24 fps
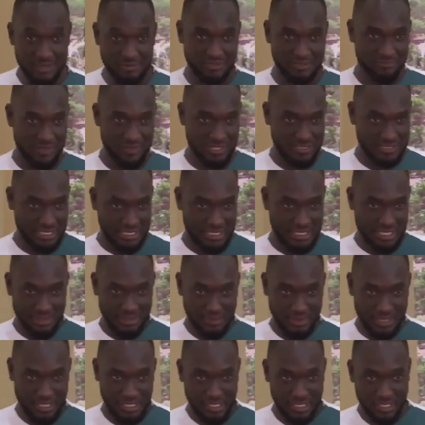In fact, I came
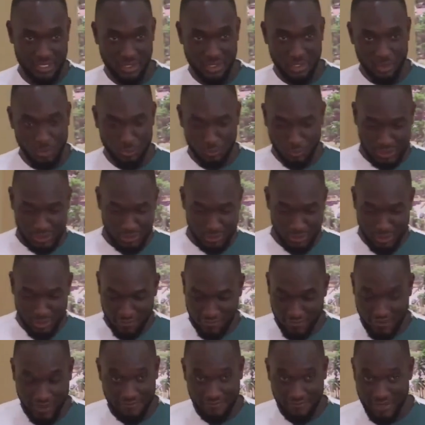here with three of
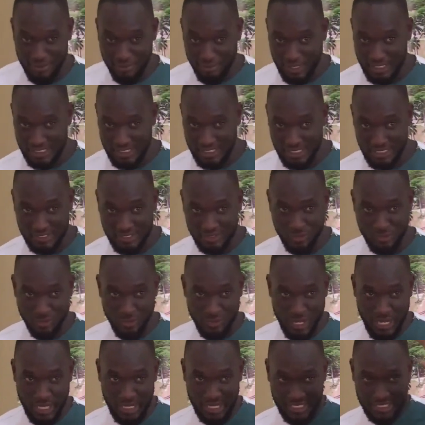our farm managers who
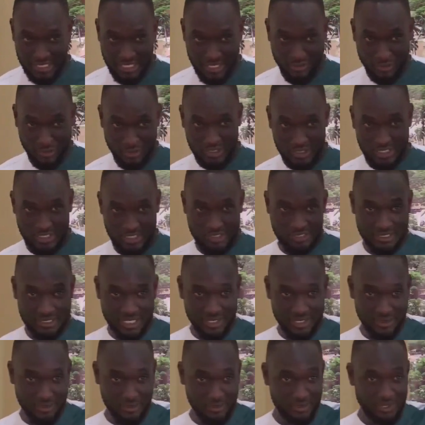are in the audience.
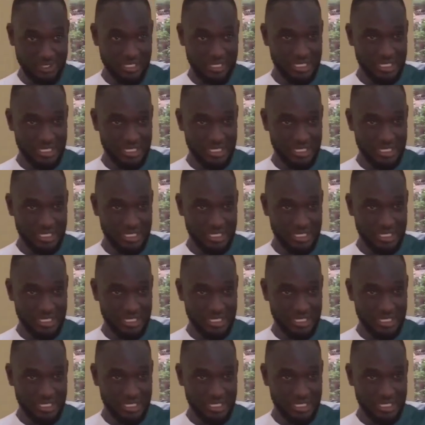Hello.